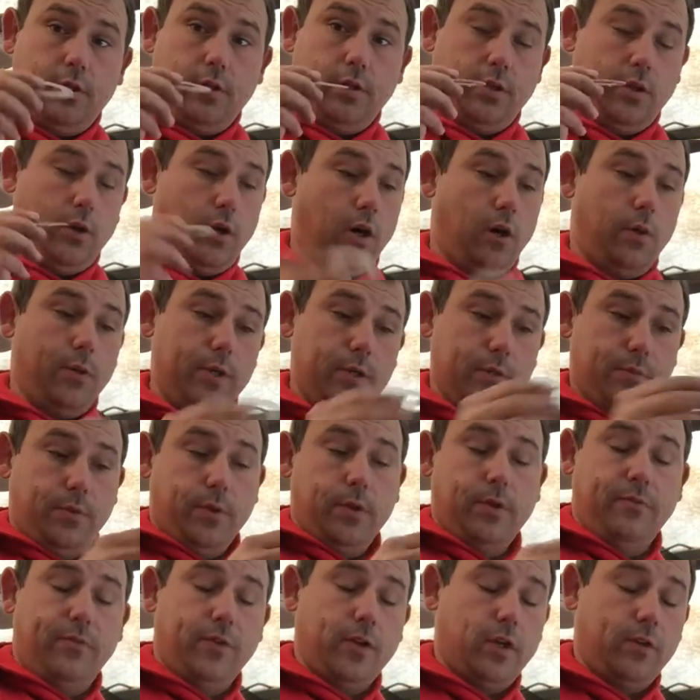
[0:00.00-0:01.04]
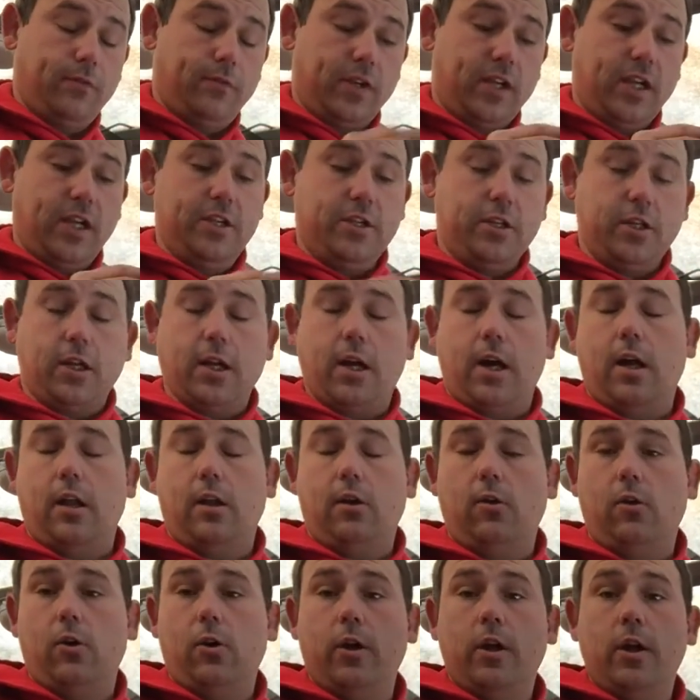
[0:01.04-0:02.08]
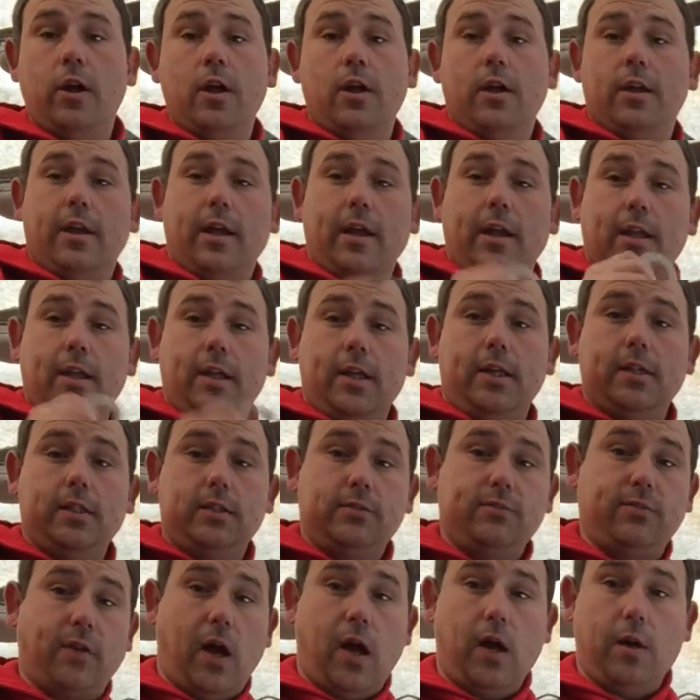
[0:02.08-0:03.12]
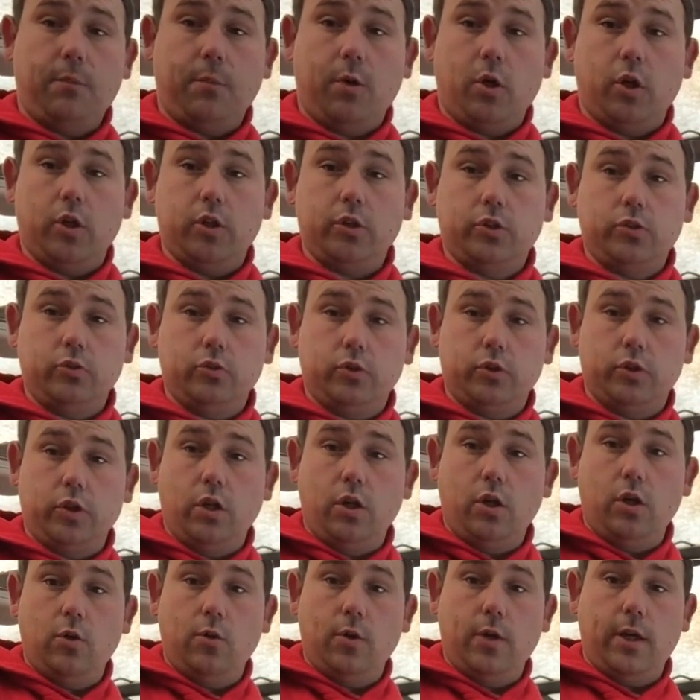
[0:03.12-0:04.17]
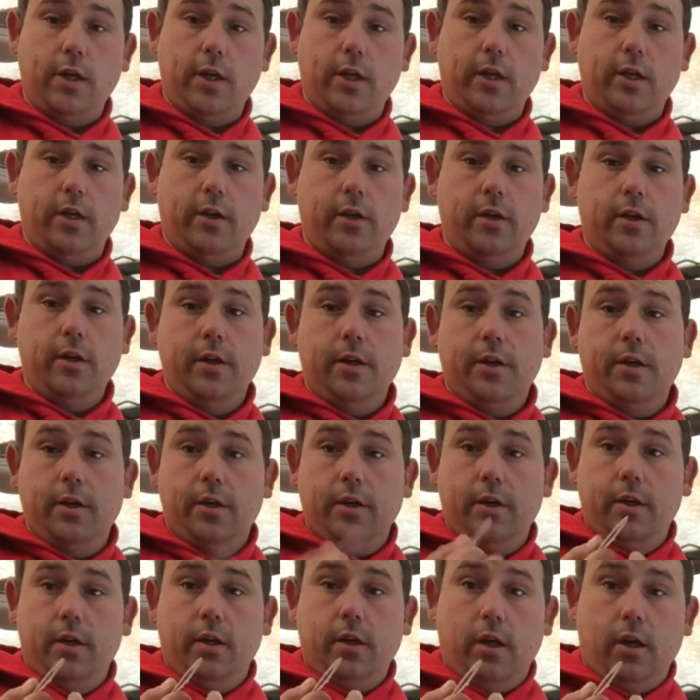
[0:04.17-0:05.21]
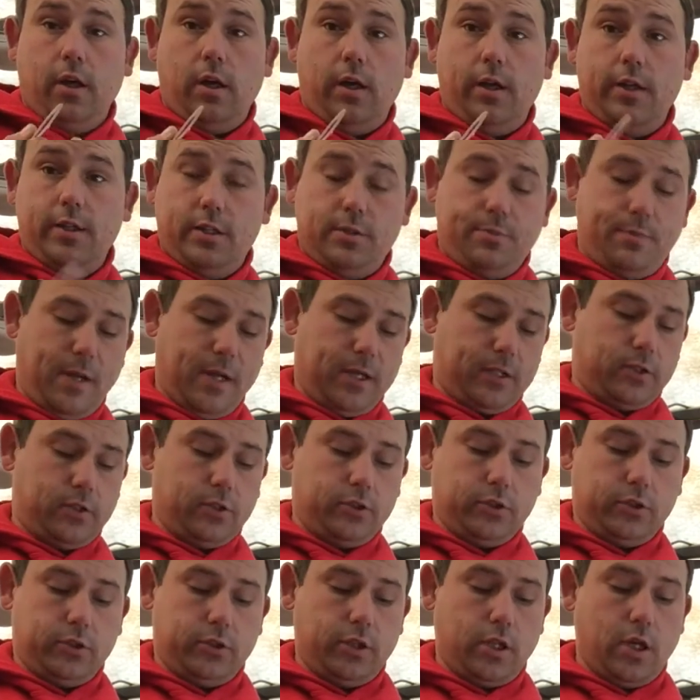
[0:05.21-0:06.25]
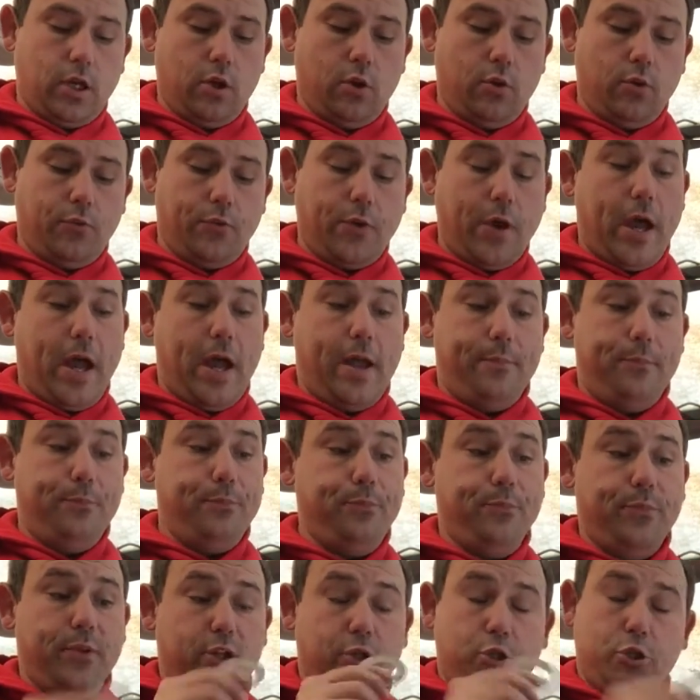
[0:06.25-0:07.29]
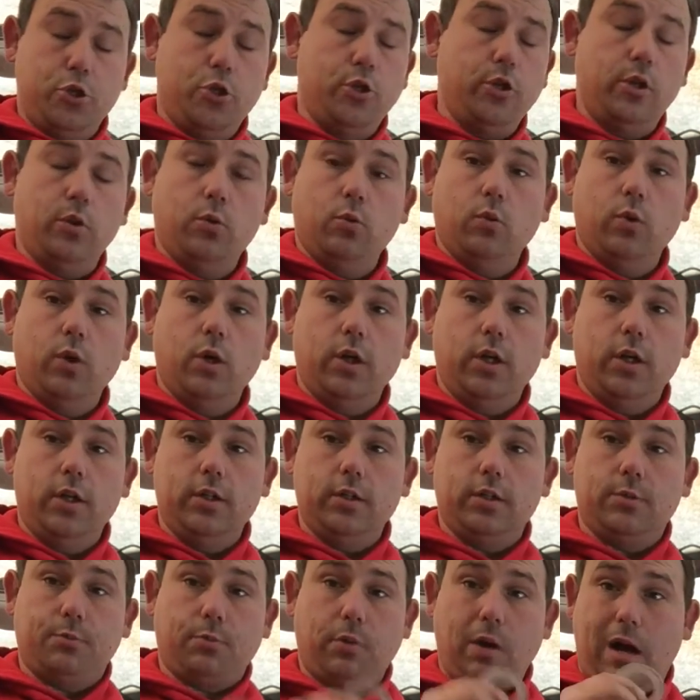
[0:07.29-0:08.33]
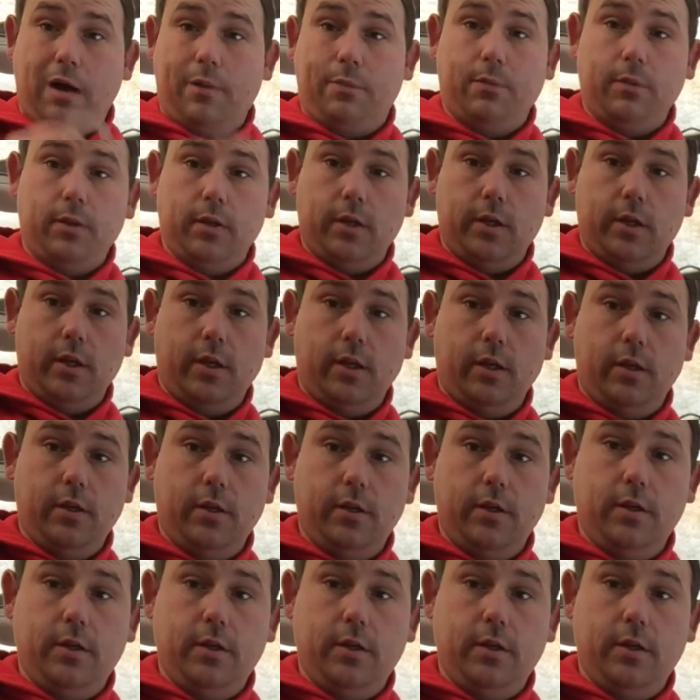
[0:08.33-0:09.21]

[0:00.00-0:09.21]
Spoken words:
you always put a verification collar on that lets fire marshals know and inspectors know that this unit was properly